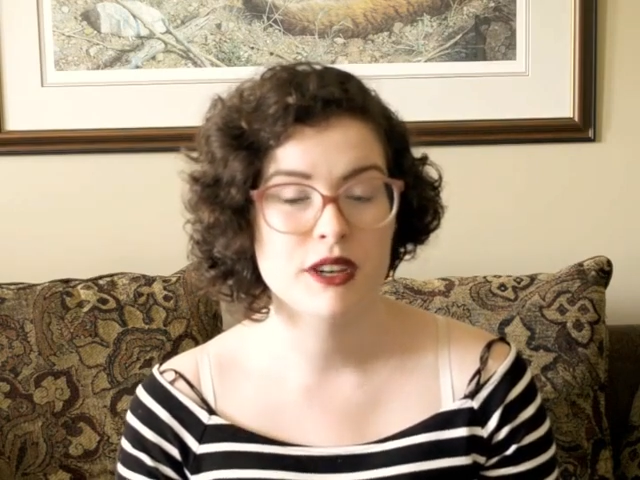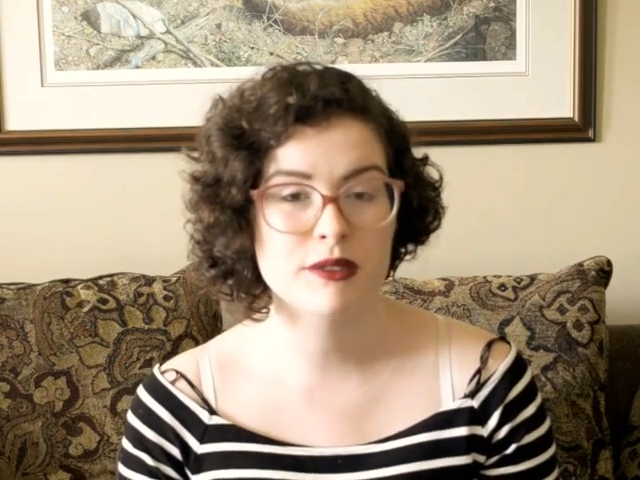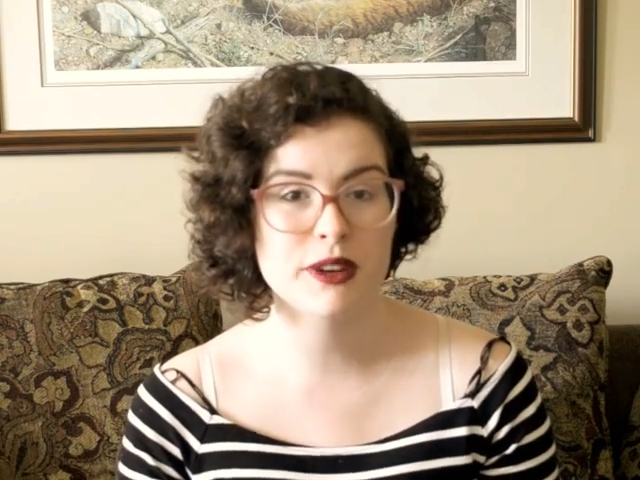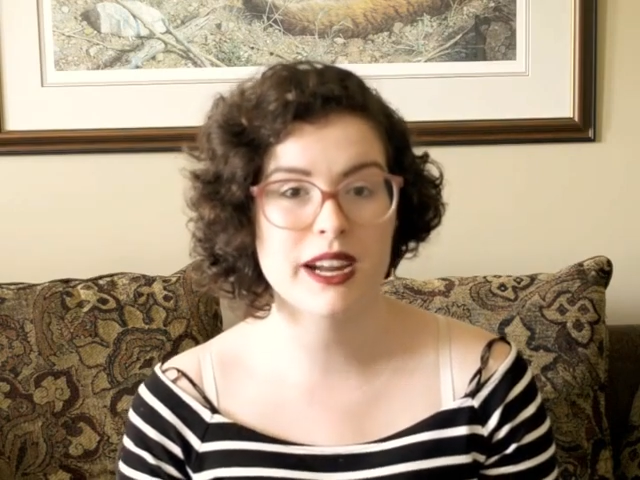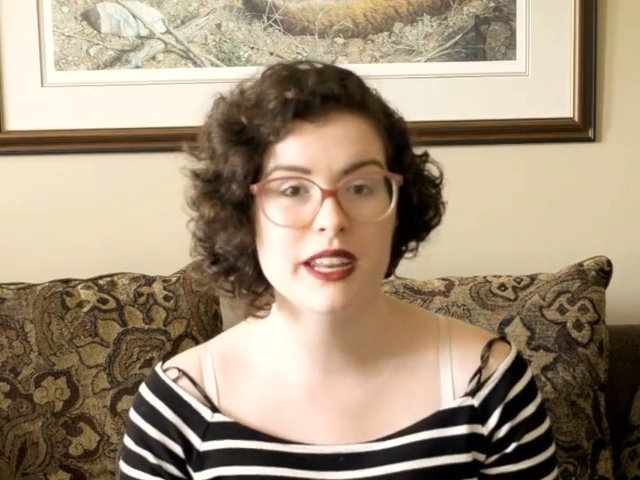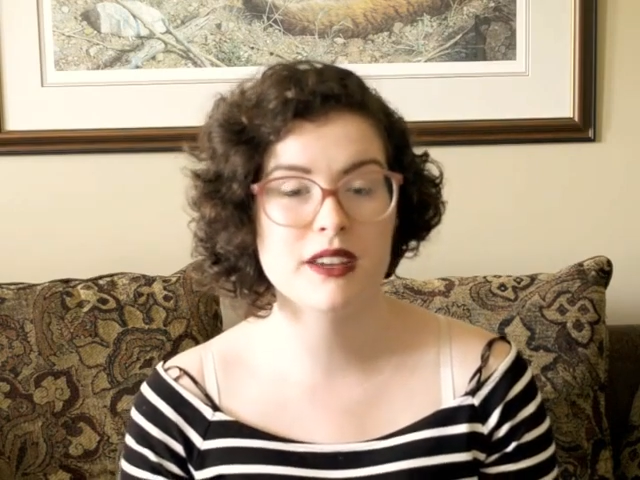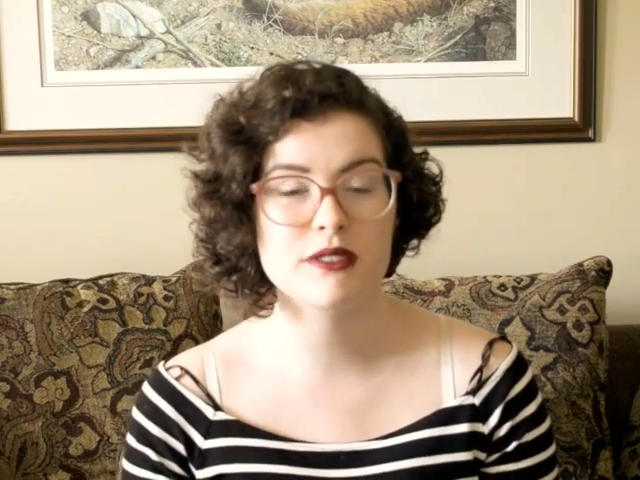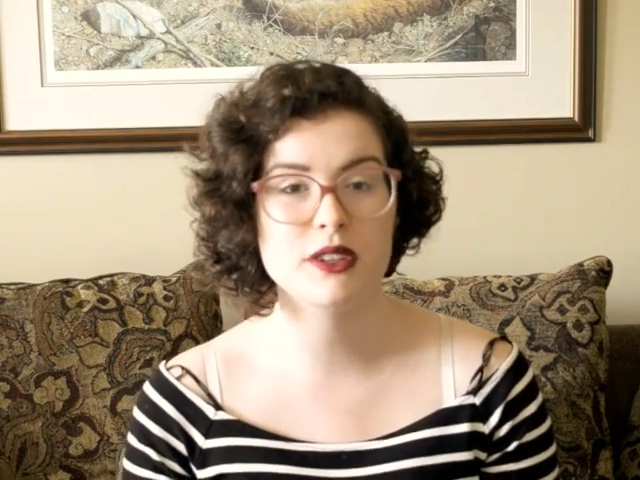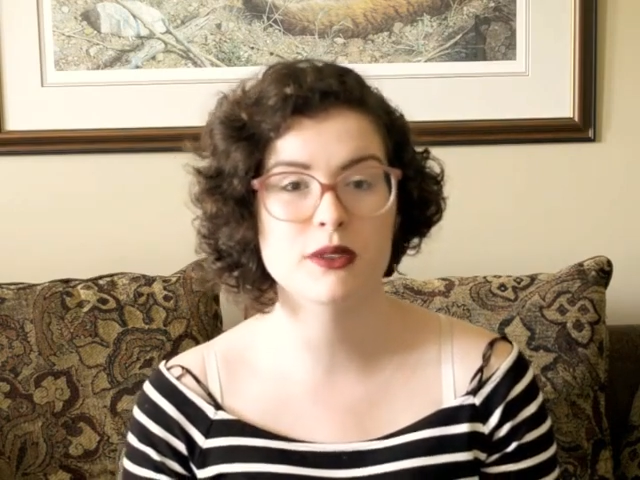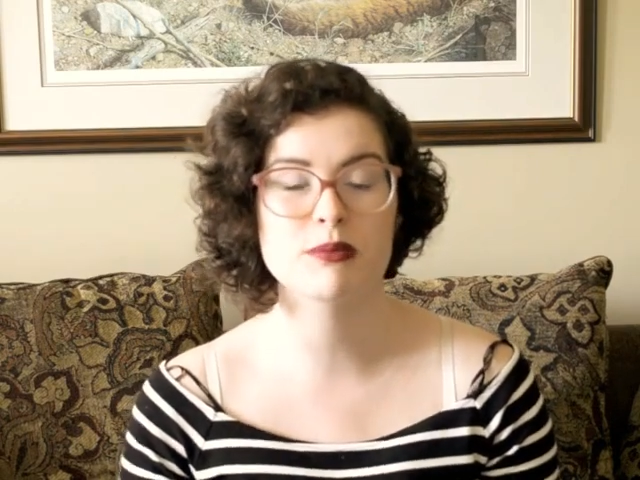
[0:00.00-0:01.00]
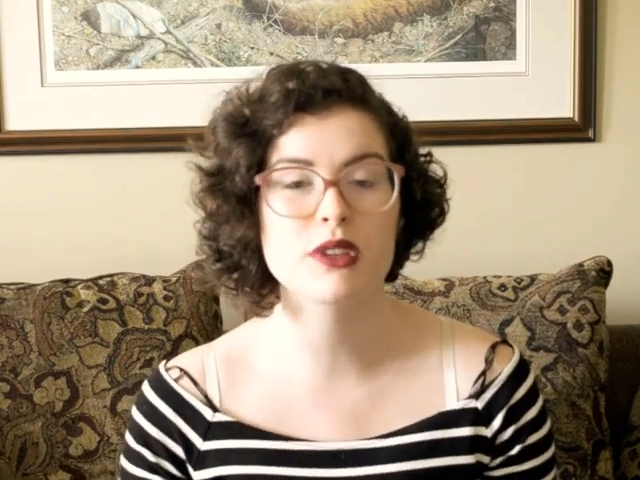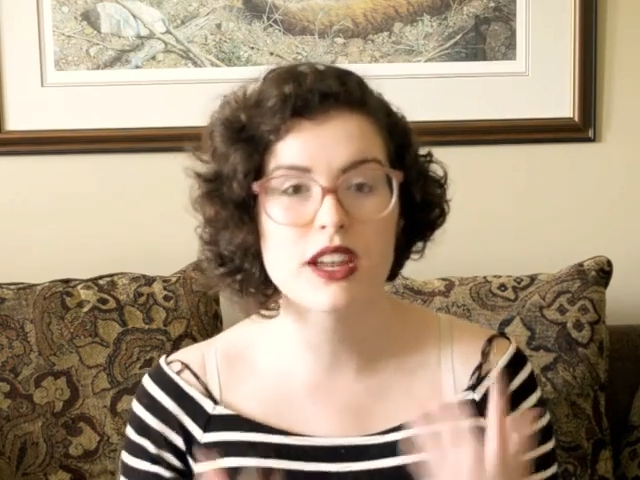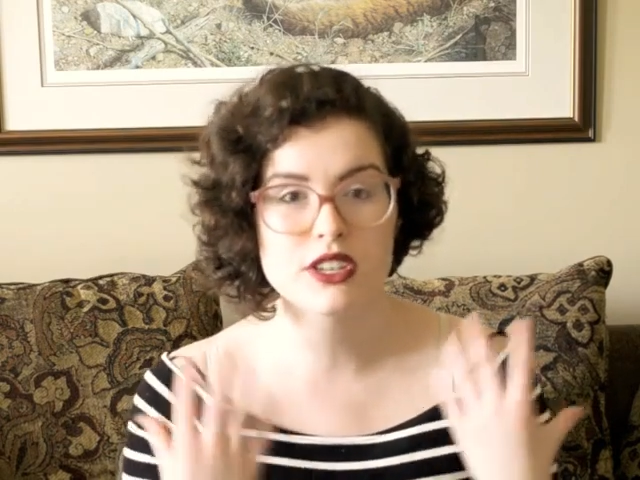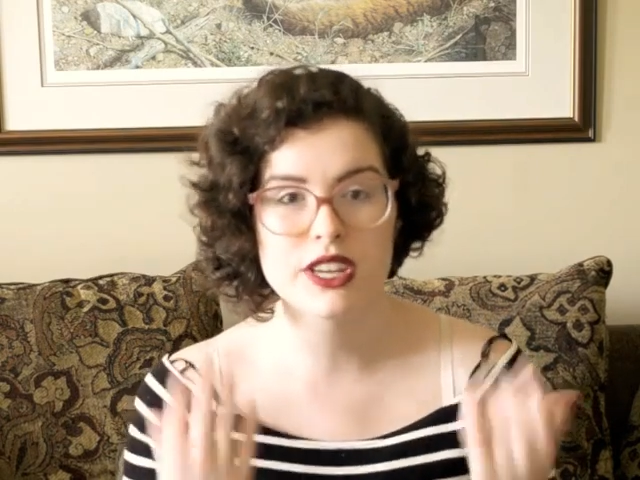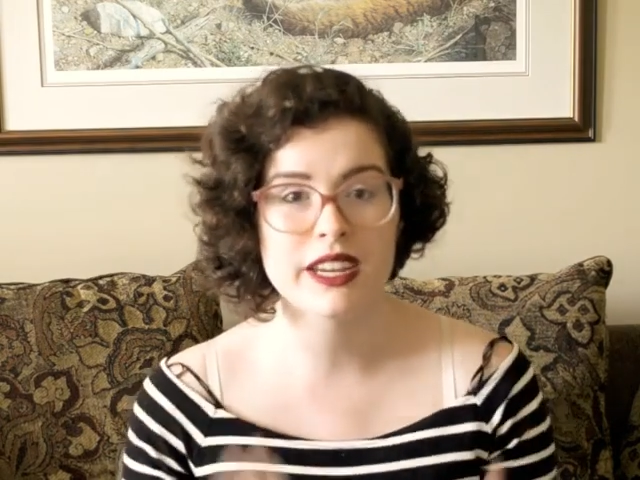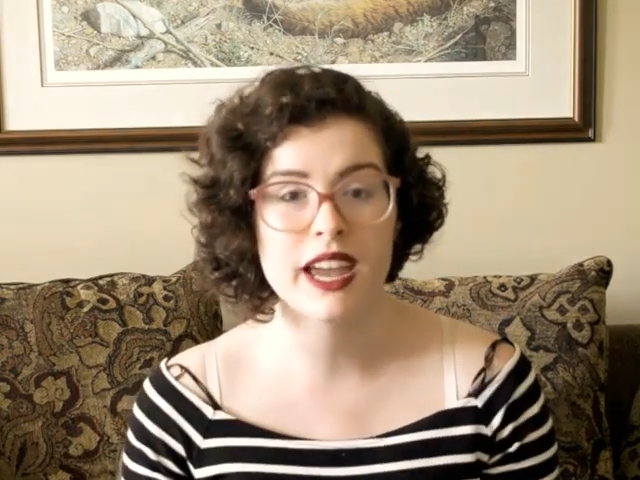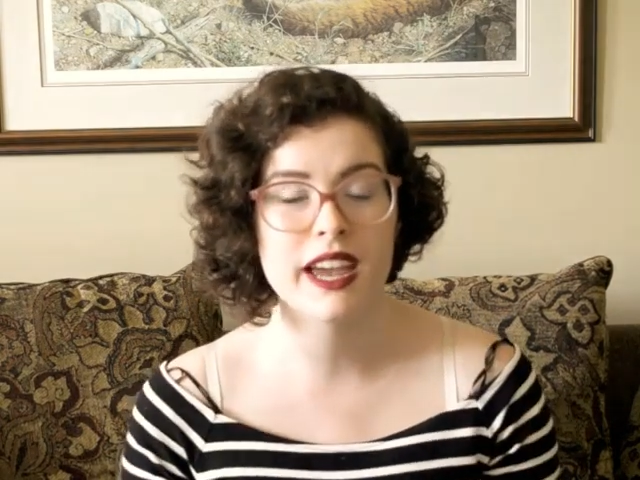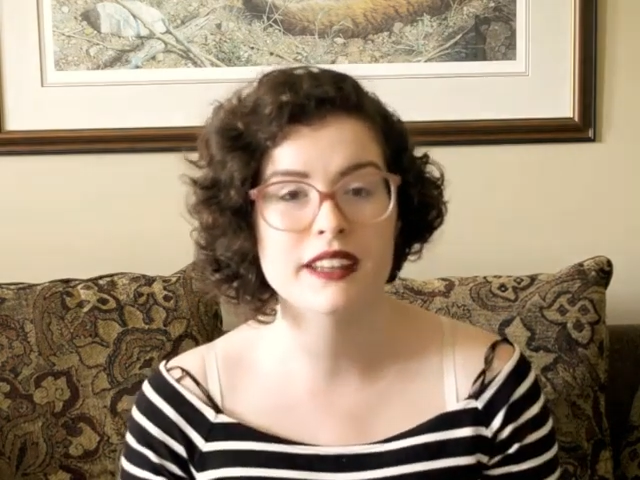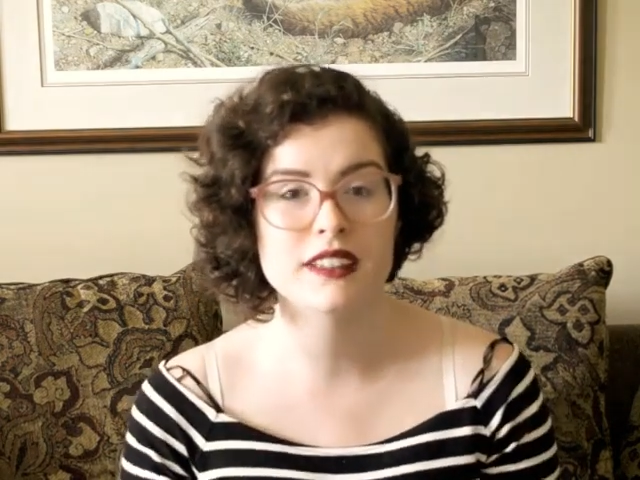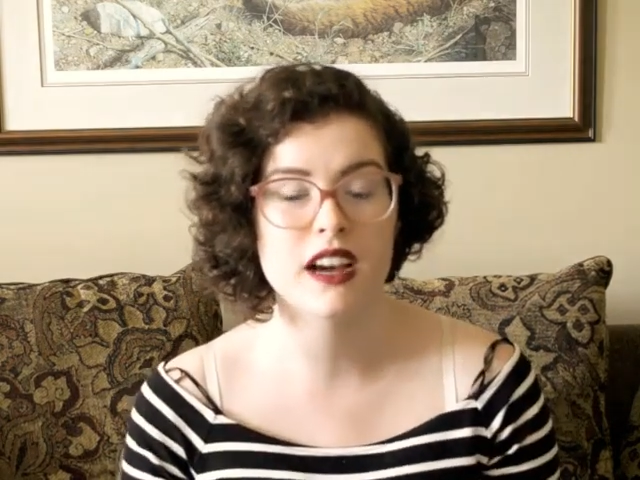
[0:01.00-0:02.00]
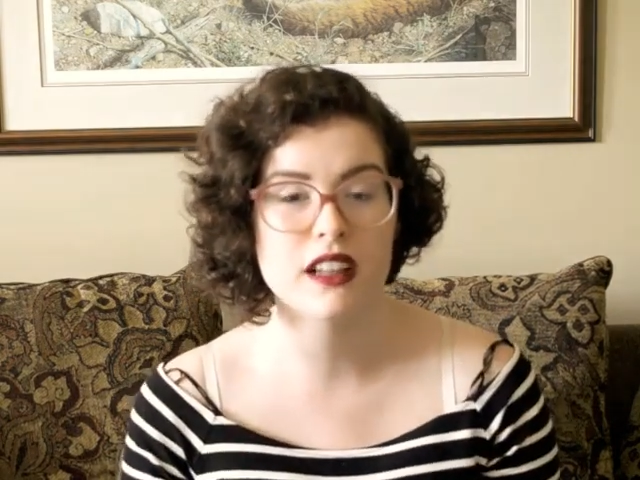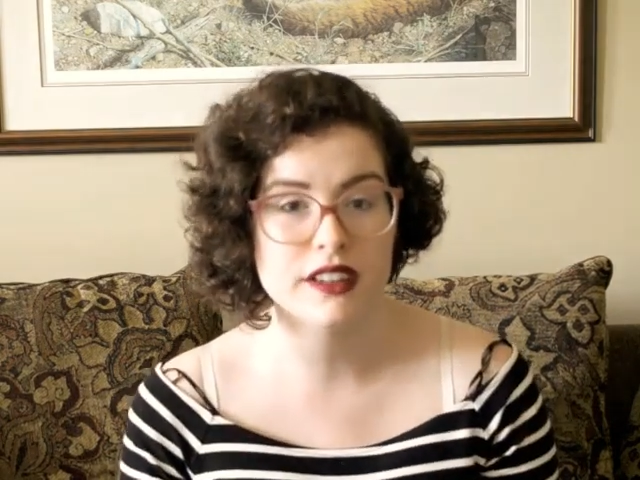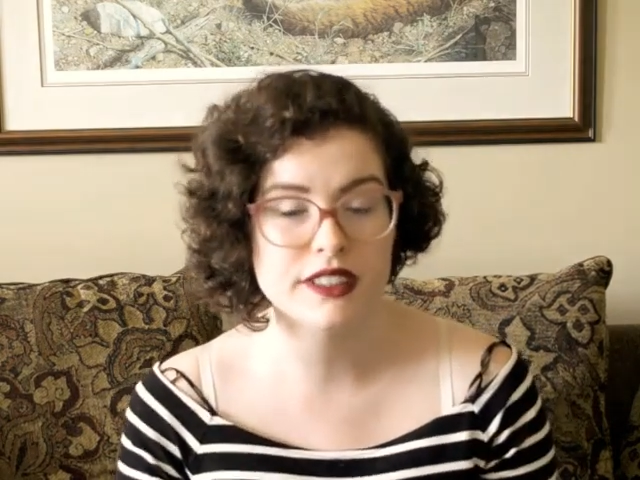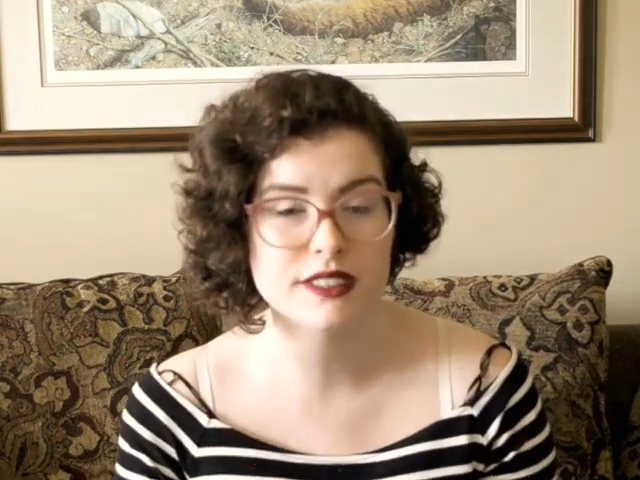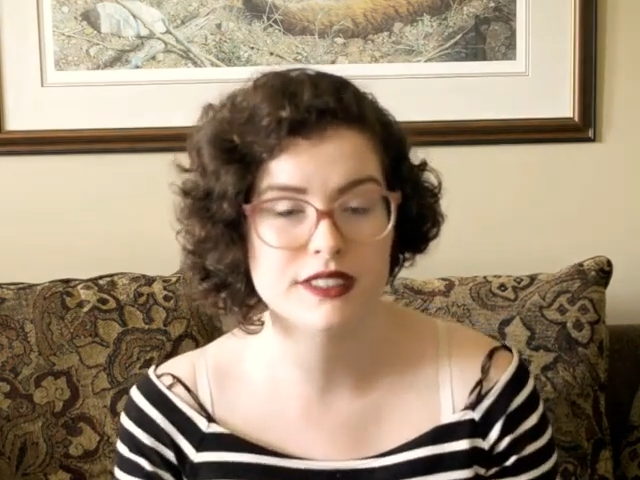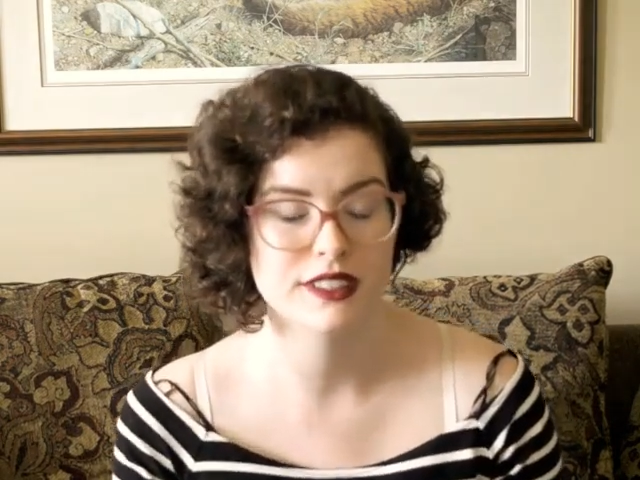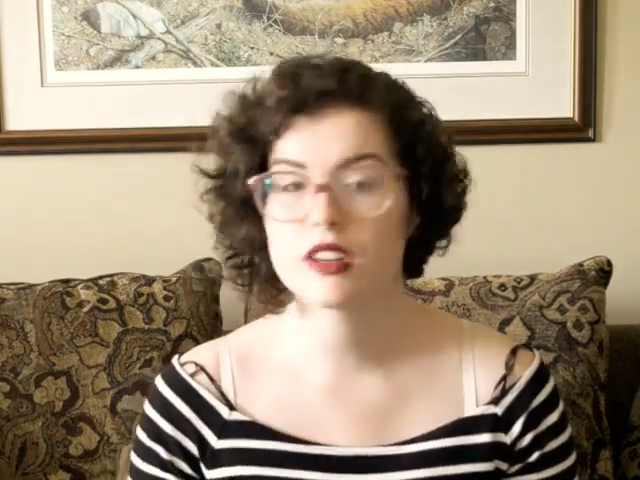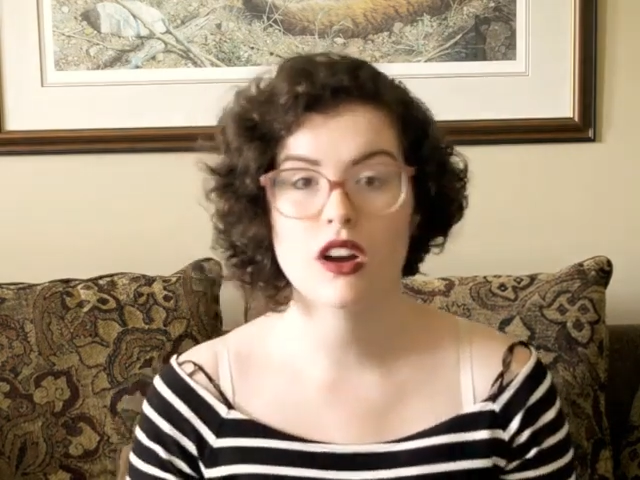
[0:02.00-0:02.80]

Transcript: for any of your blushing and colors.